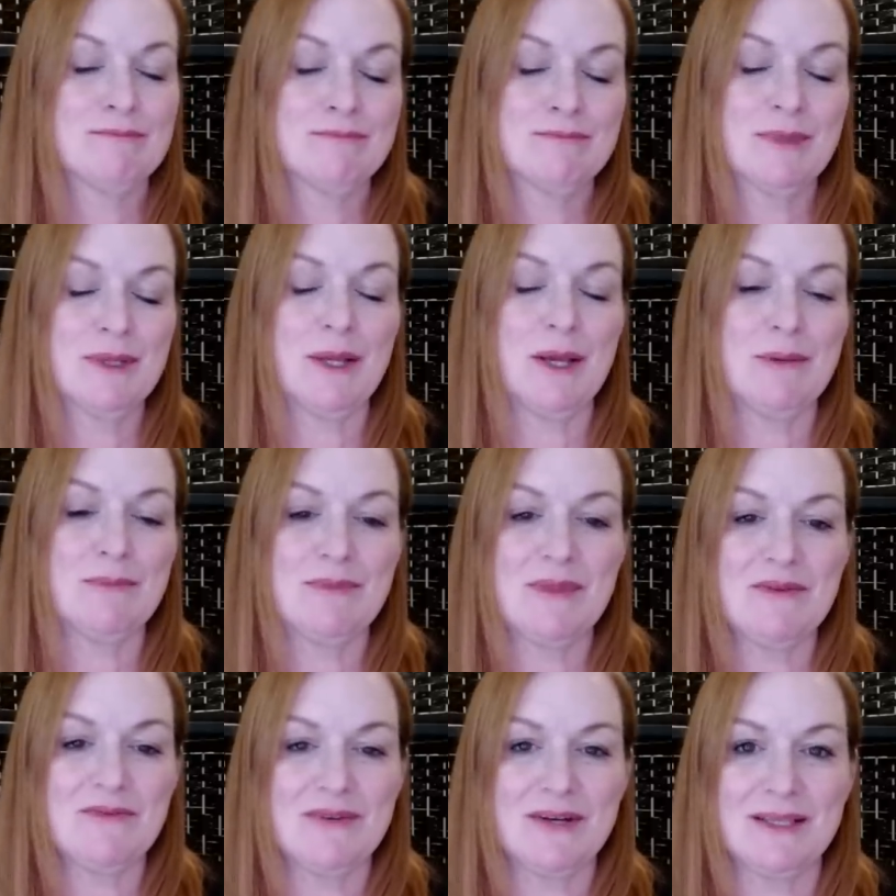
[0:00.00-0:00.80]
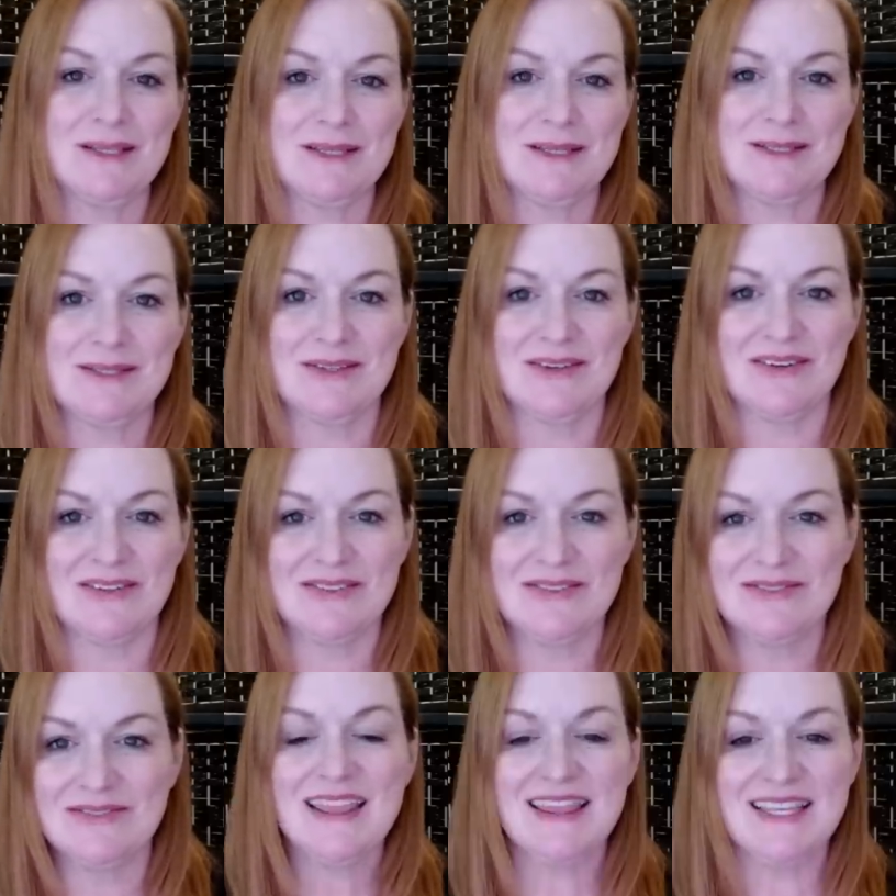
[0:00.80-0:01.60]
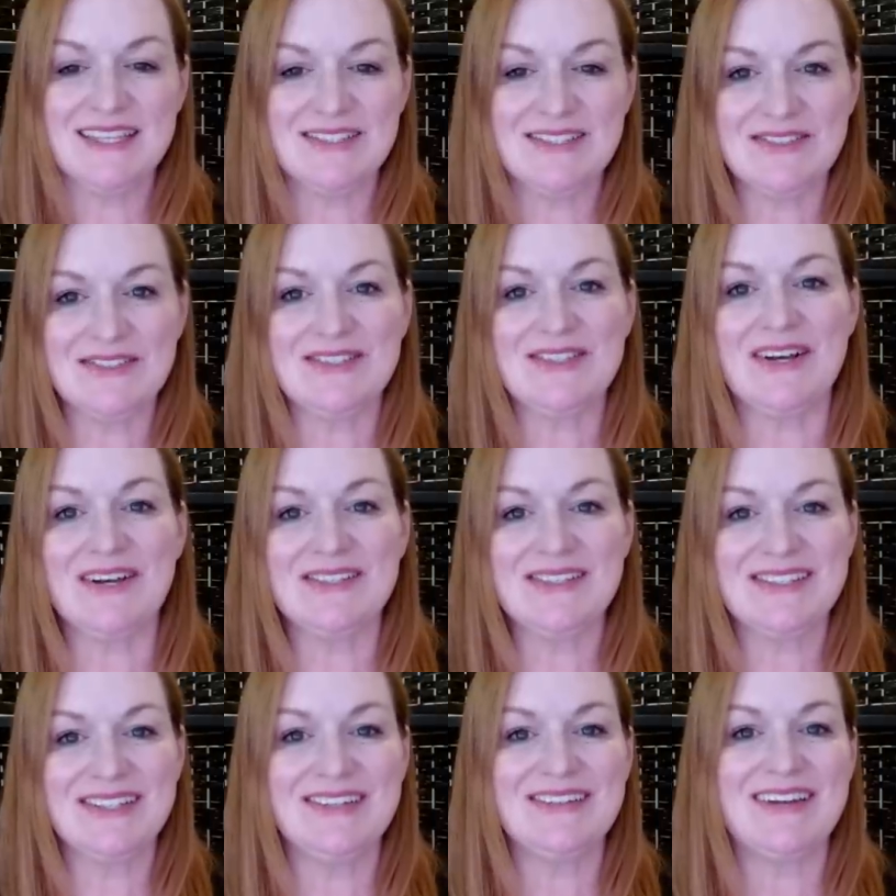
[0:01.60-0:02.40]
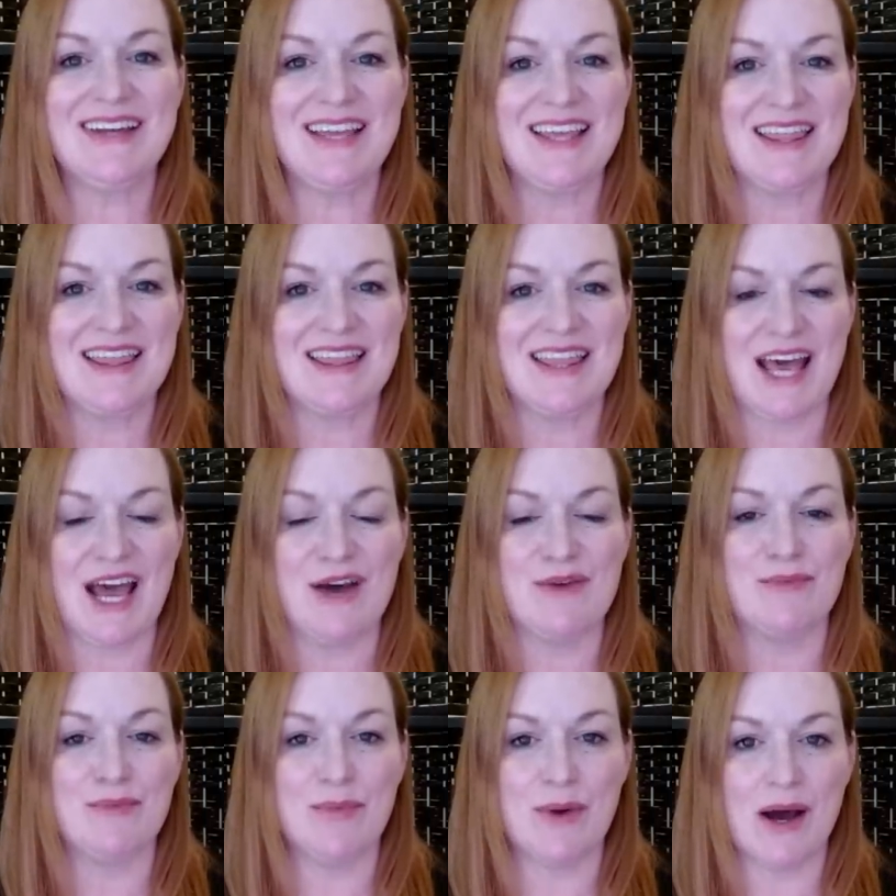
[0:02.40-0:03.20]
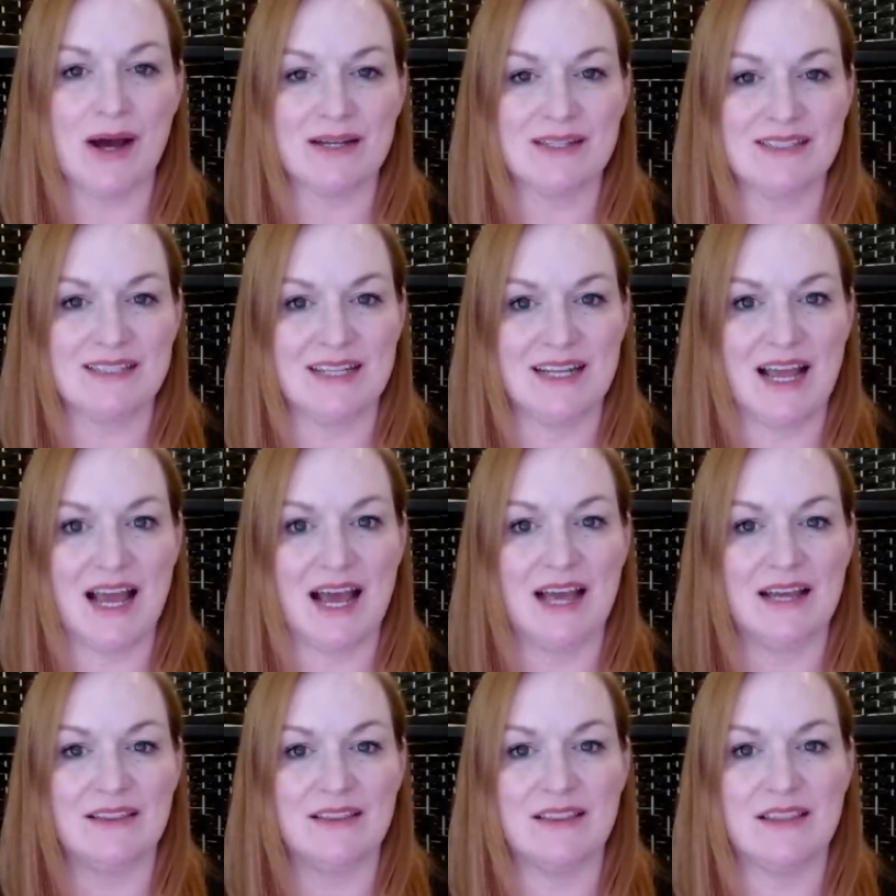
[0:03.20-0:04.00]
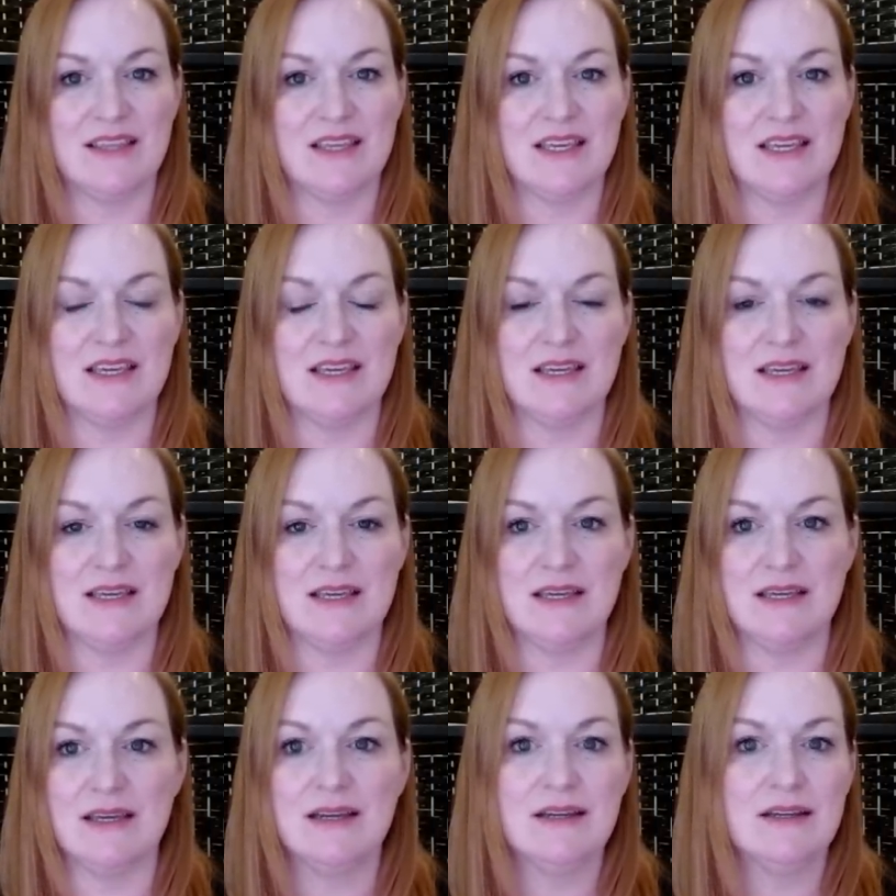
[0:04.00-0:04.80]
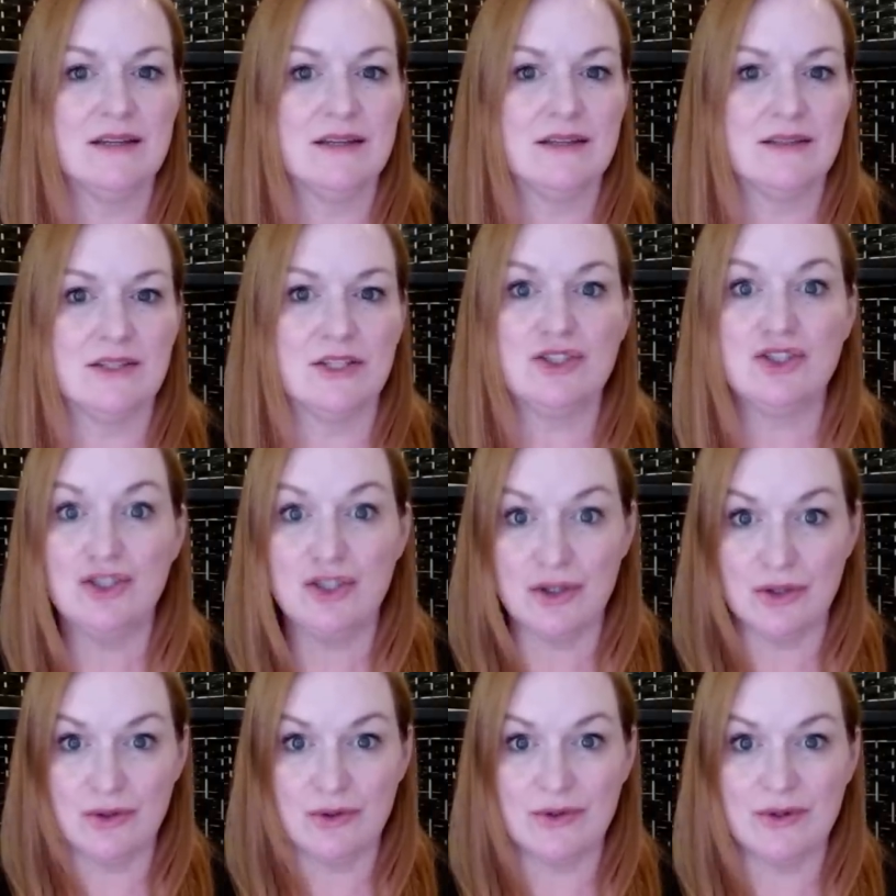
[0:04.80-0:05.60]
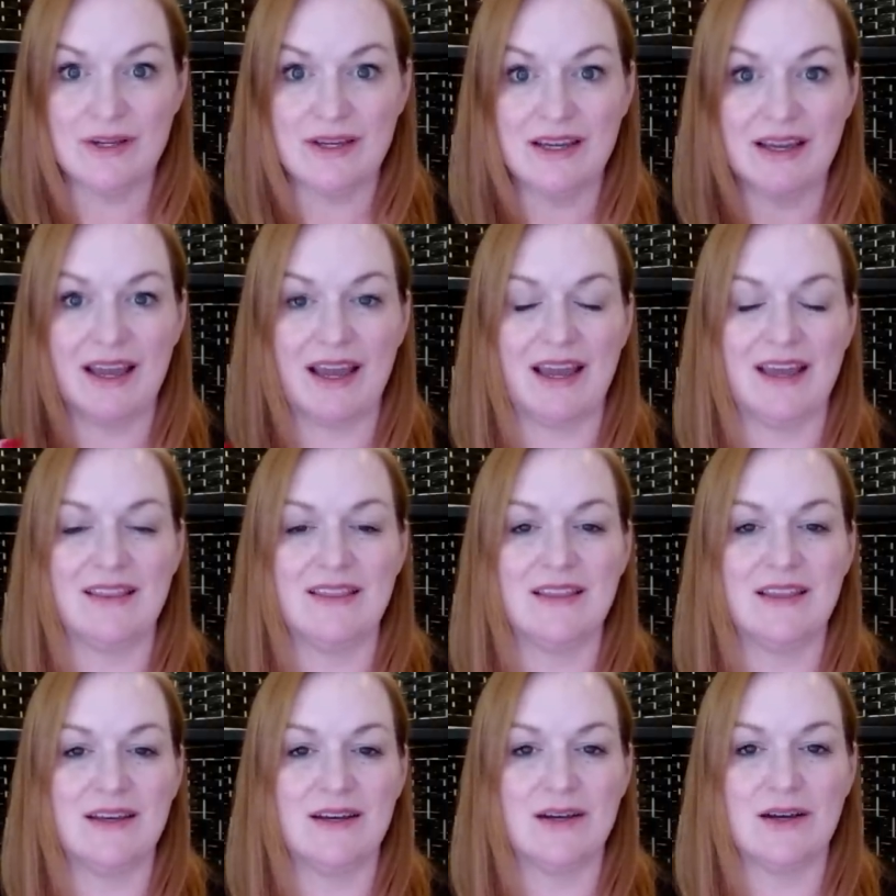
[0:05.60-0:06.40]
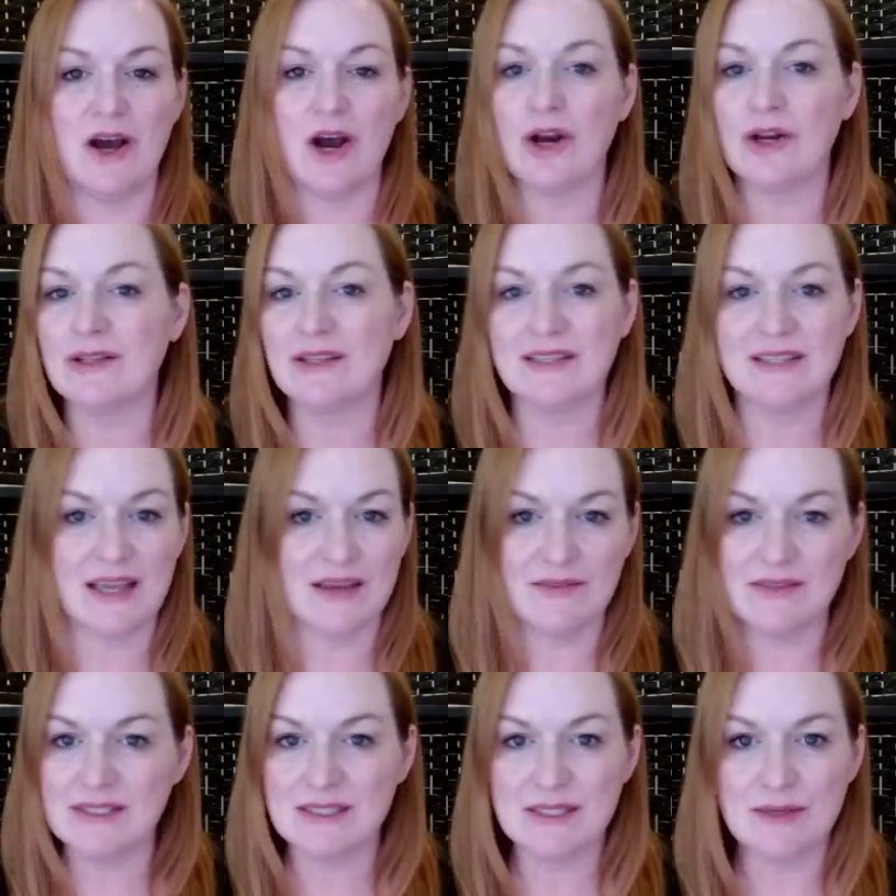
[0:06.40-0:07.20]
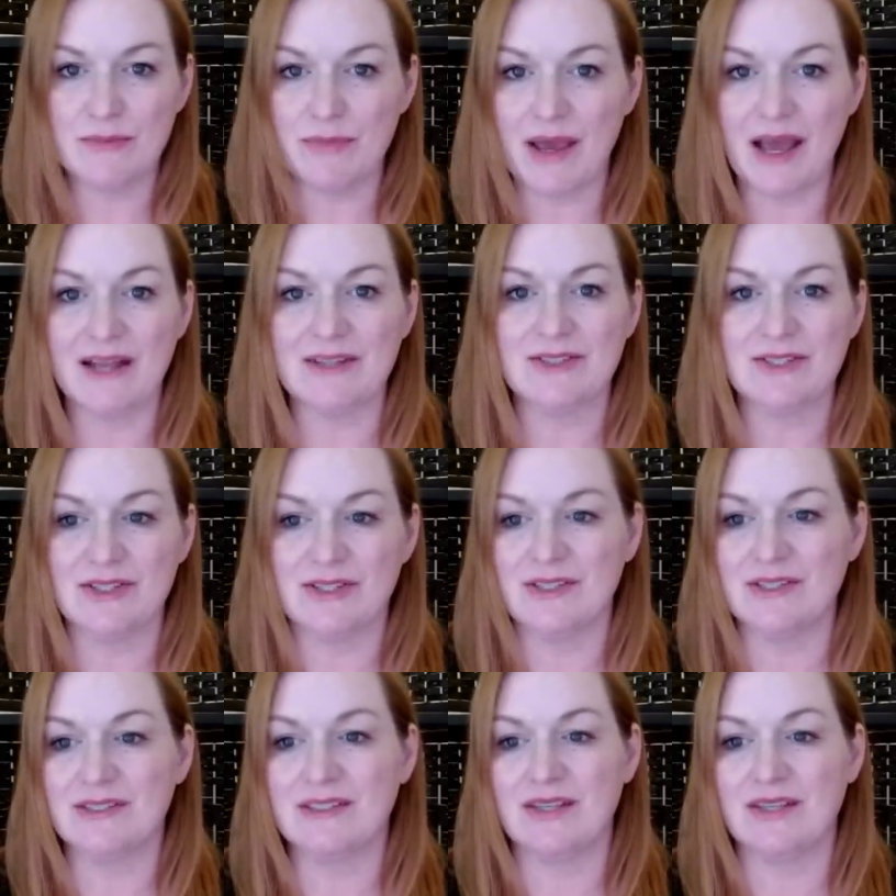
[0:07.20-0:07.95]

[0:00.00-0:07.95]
But nope, they finally sold. This was also in that box that had the the Duke and the Harley Davidson patches.